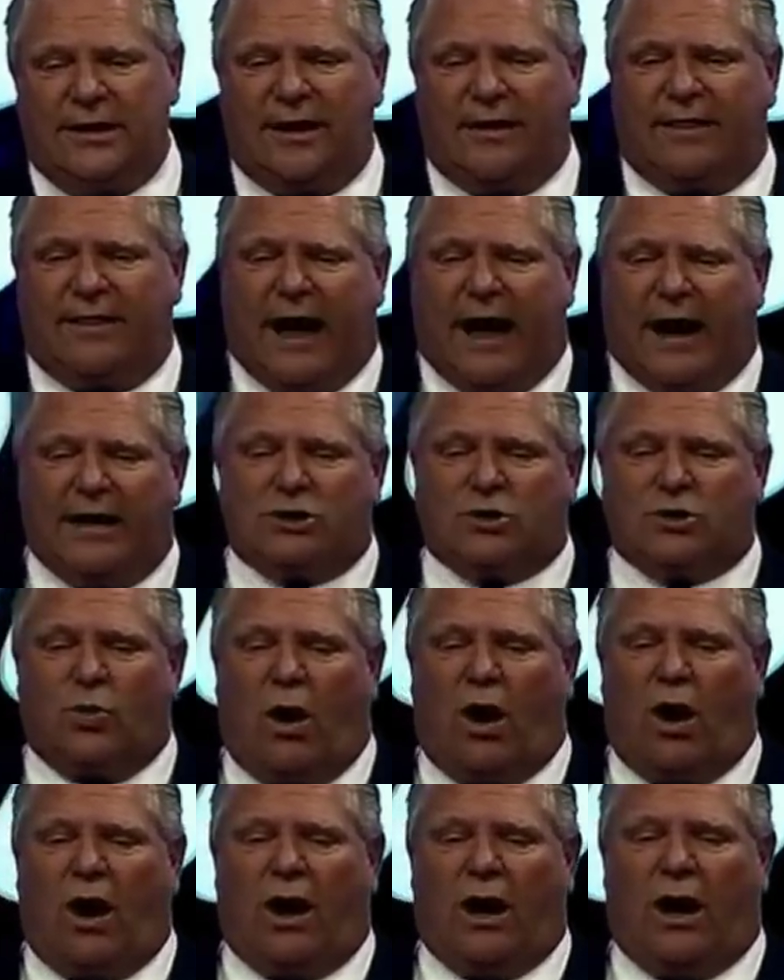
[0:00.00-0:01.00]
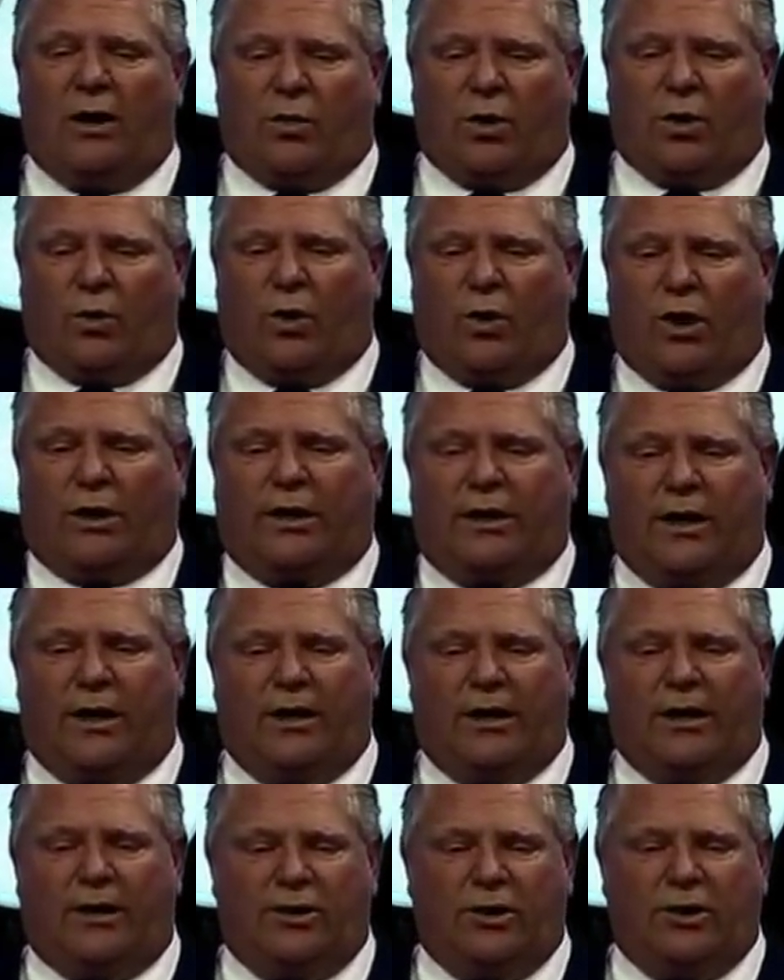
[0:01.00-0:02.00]
That is why we're working
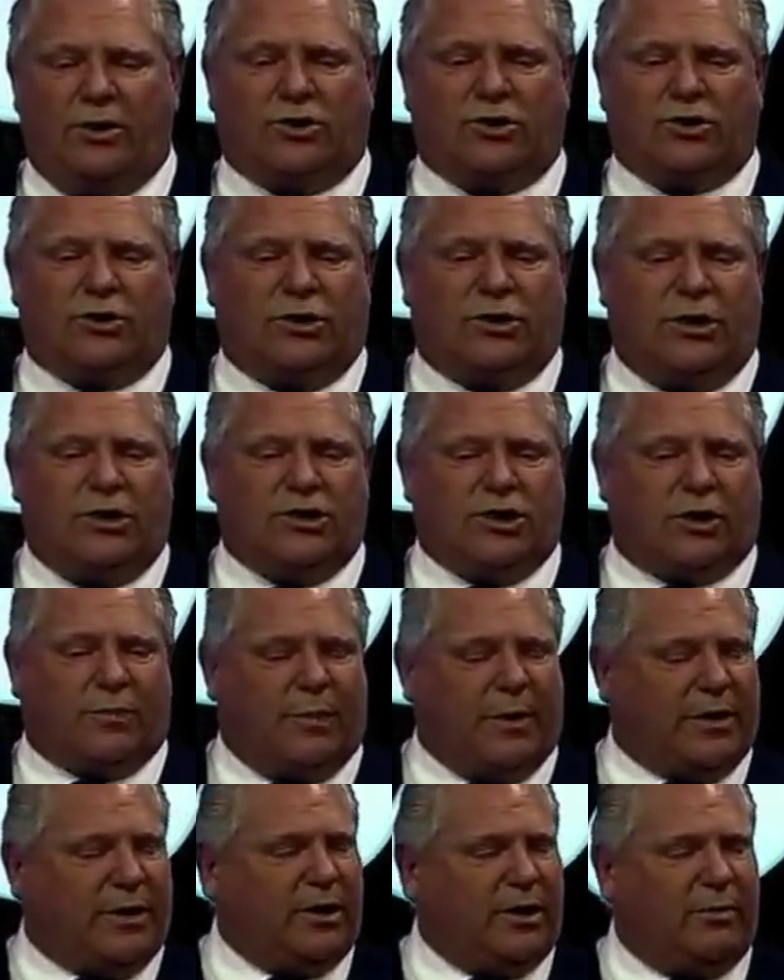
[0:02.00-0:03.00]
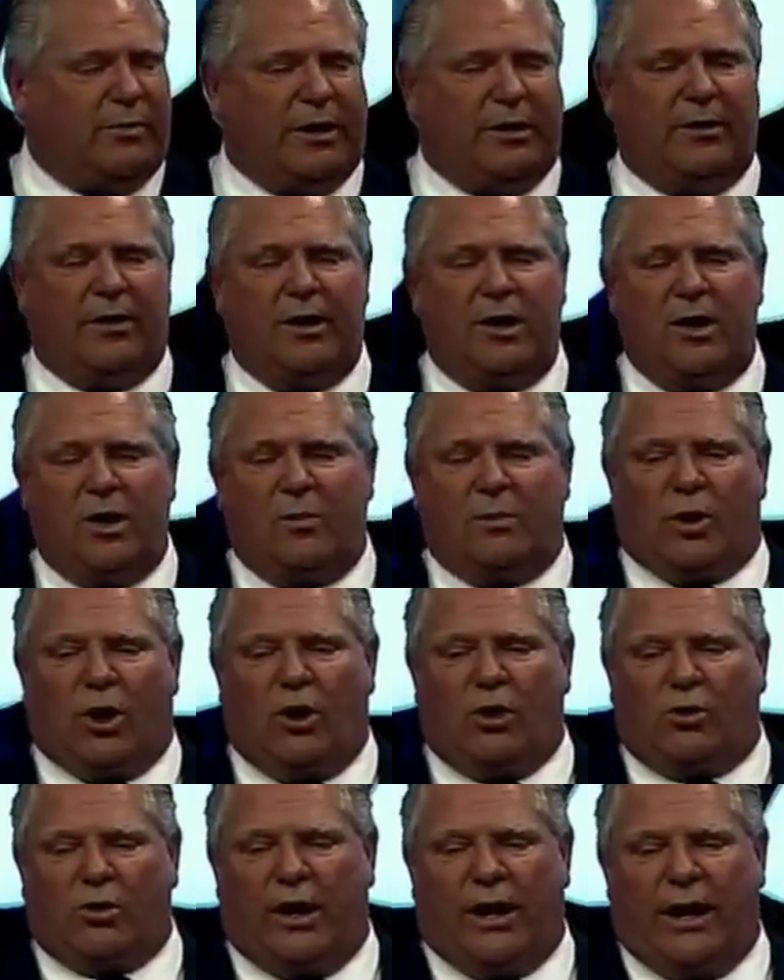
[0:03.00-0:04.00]
on a new strategic procurement
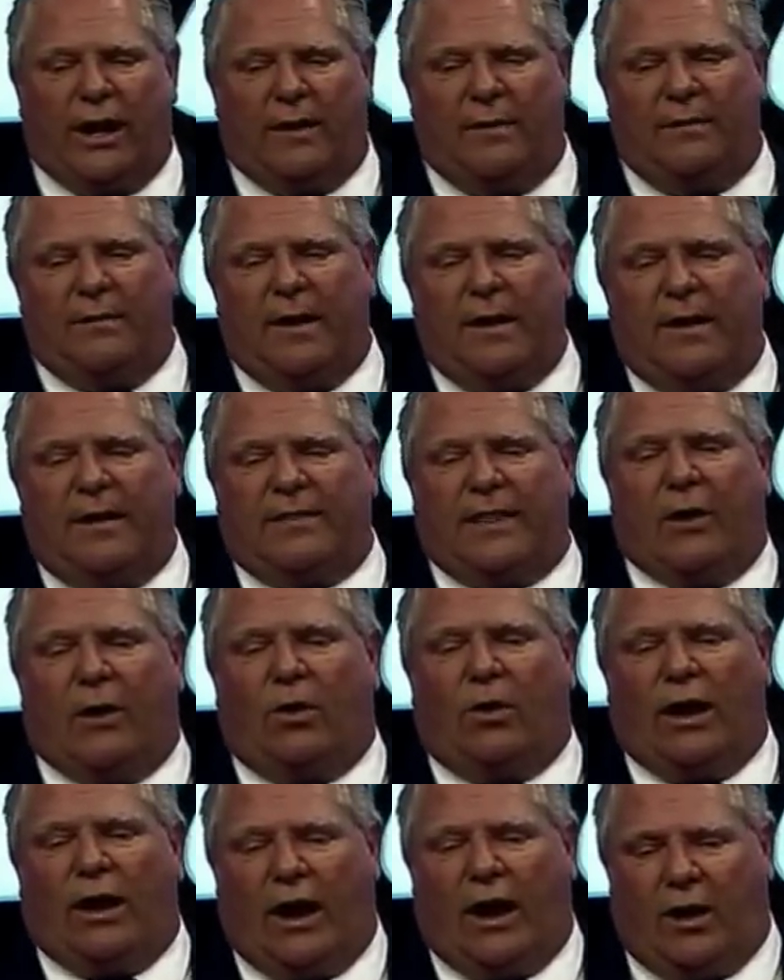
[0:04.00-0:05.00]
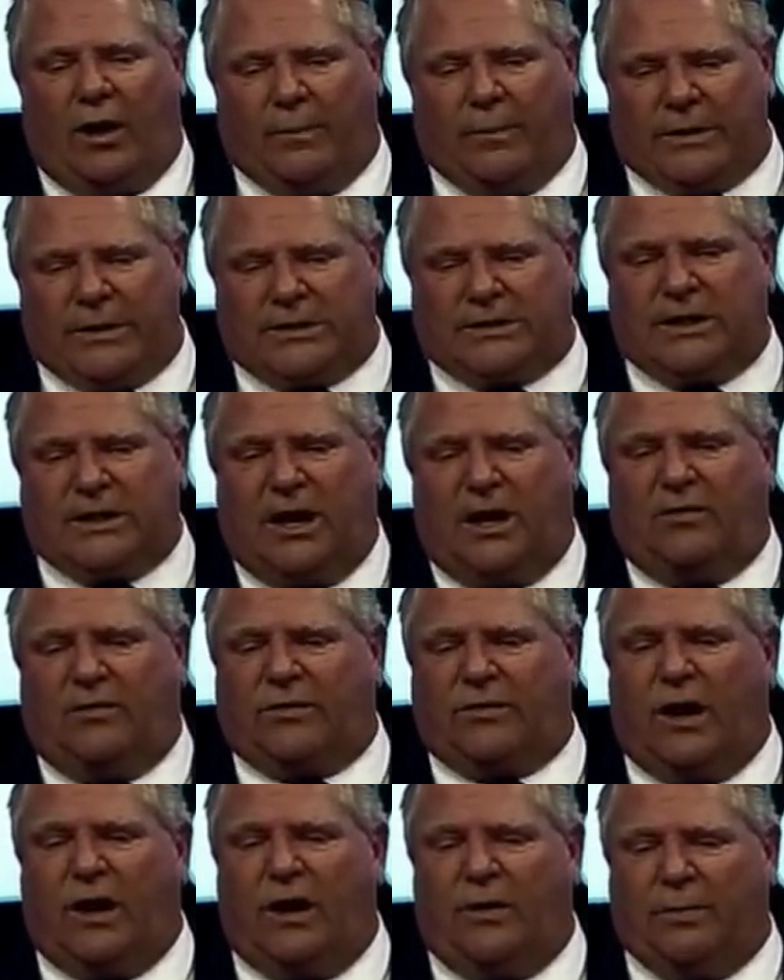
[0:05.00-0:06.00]
program that will help us solve
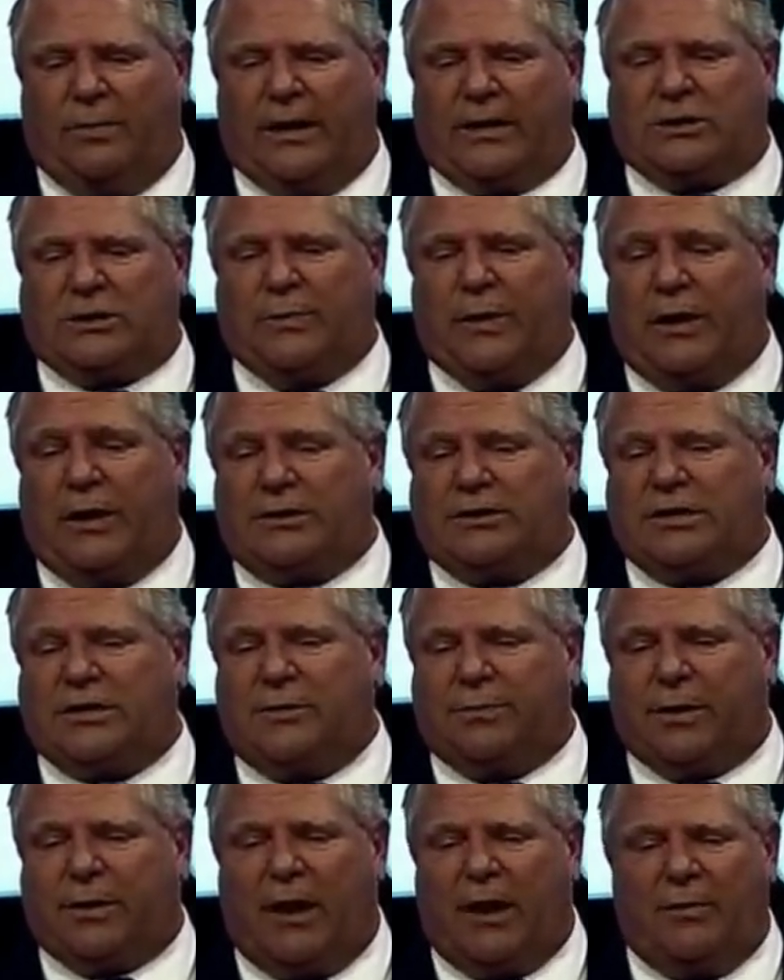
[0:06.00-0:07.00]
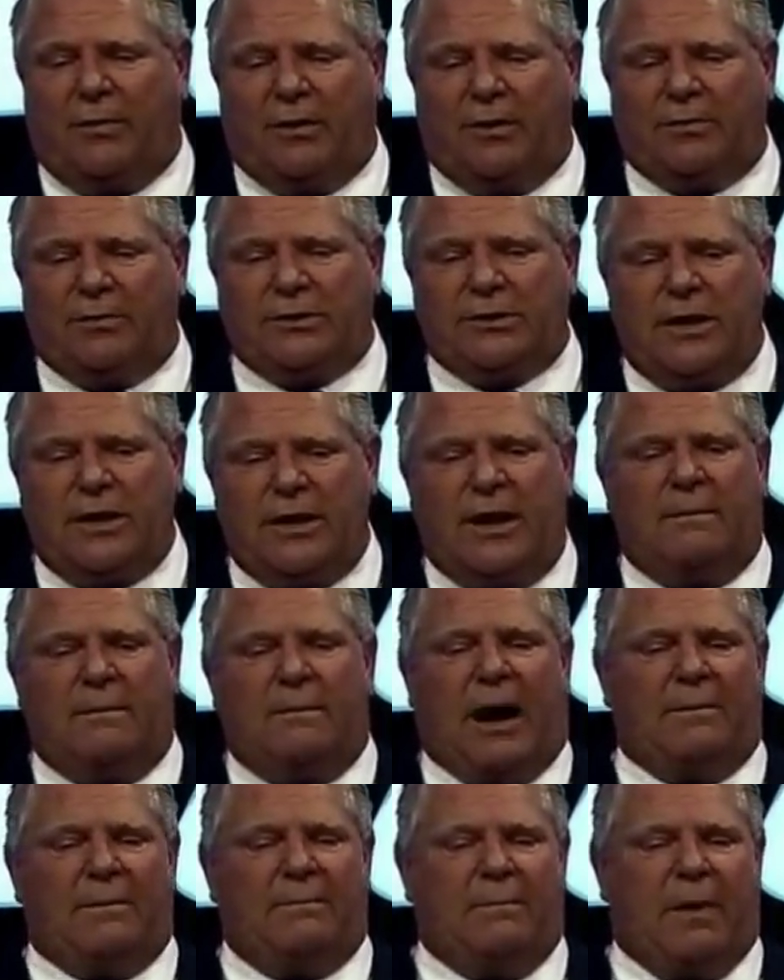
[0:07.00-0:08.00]
complex policy problems
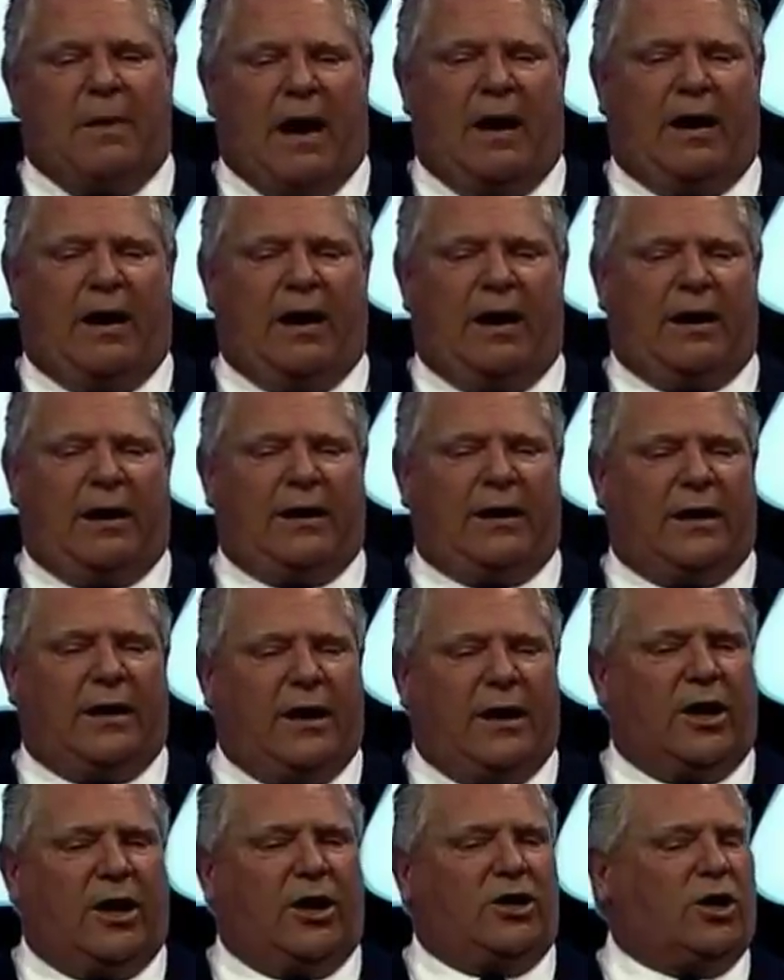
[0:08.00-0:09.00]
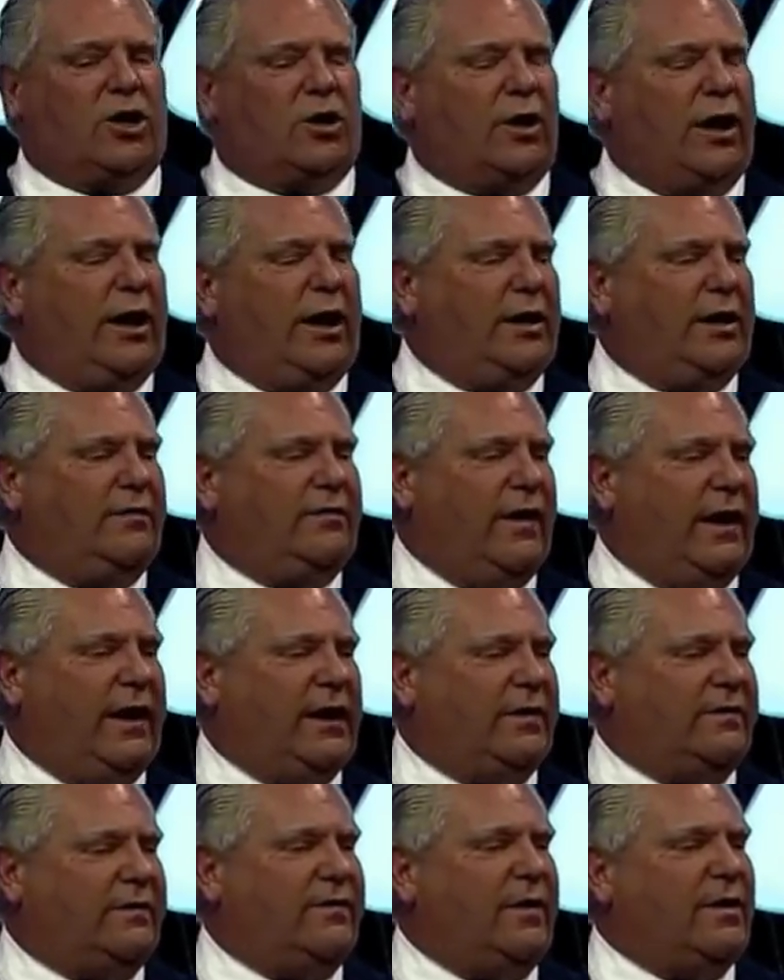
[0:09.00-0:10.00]
by buying your
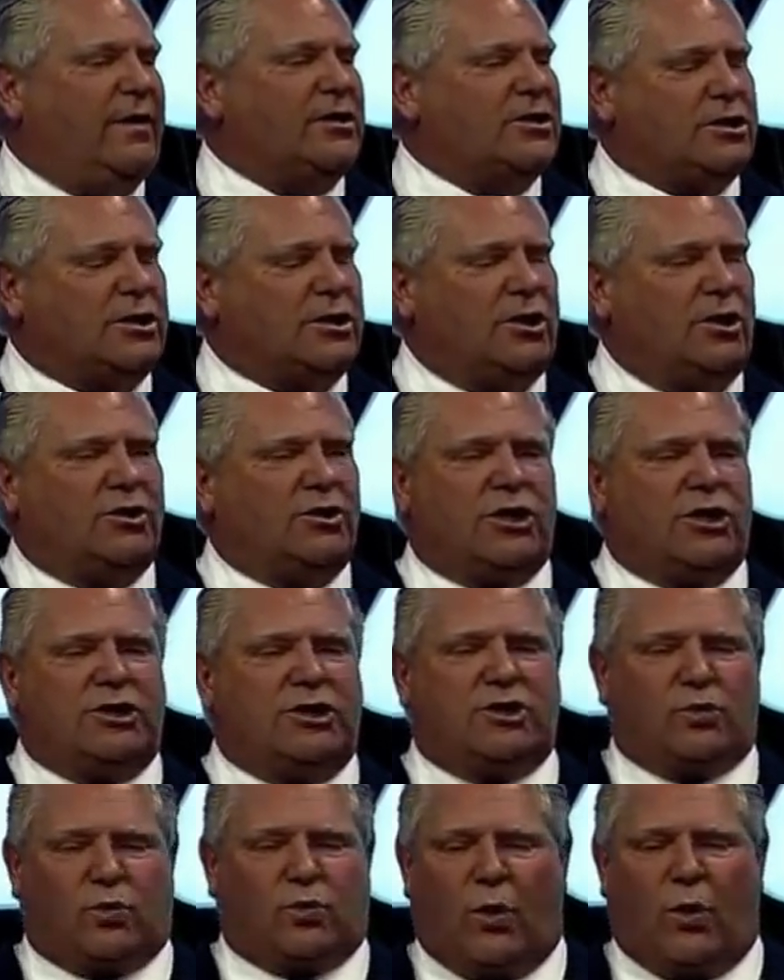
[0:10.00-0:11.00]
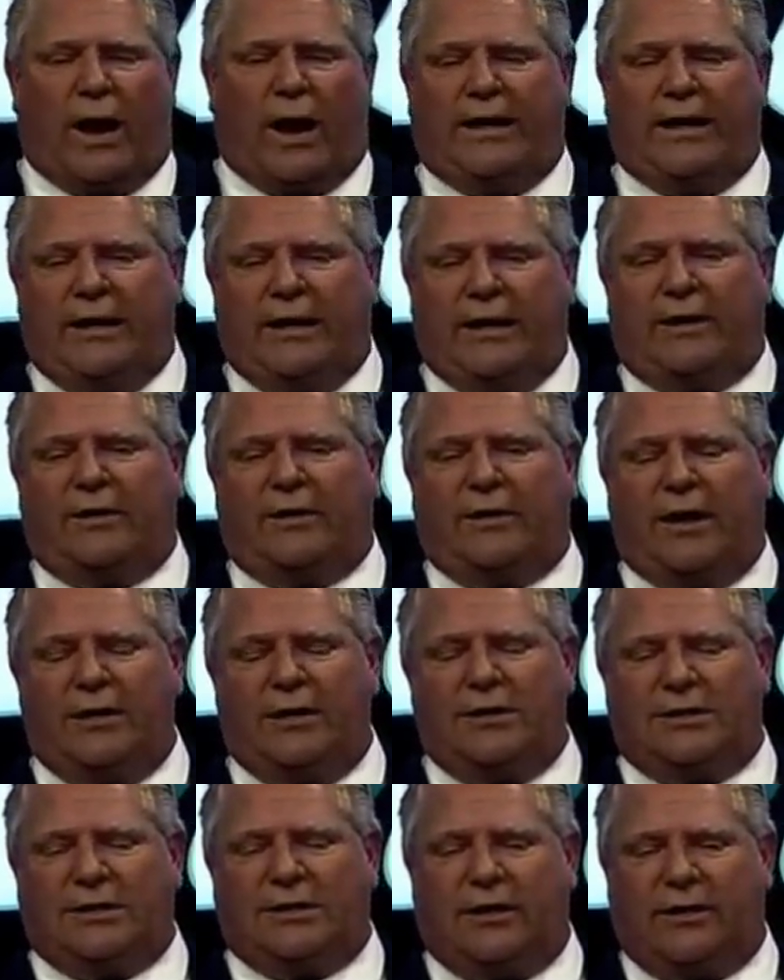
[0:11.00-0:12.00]
innovative solutions right here in
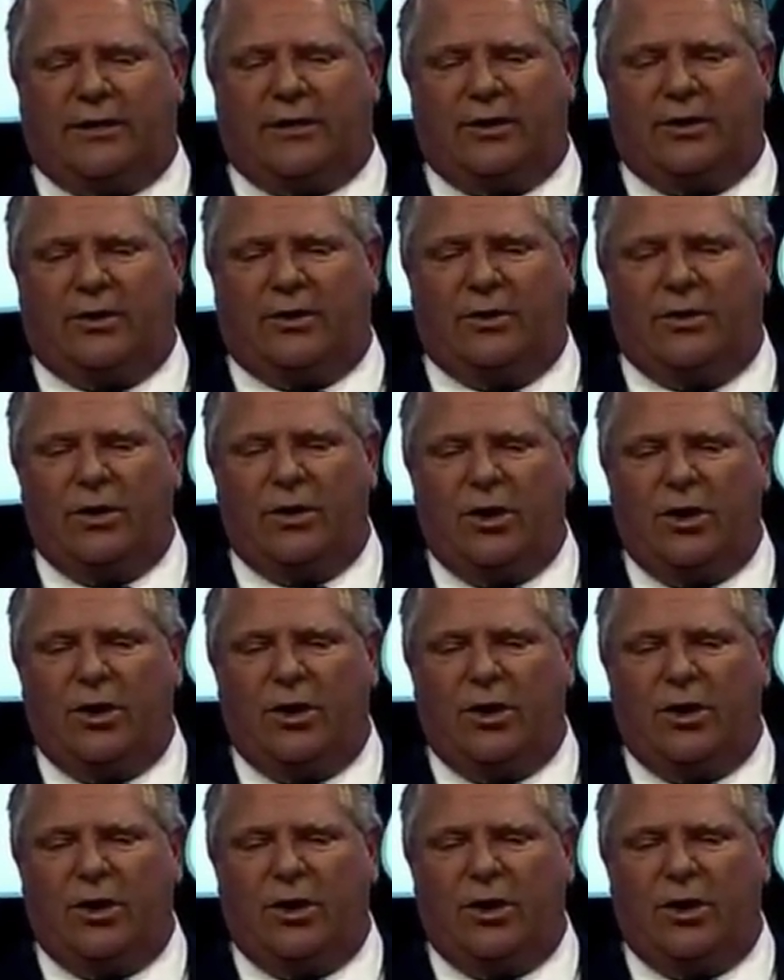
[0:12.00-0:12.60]
Ontario.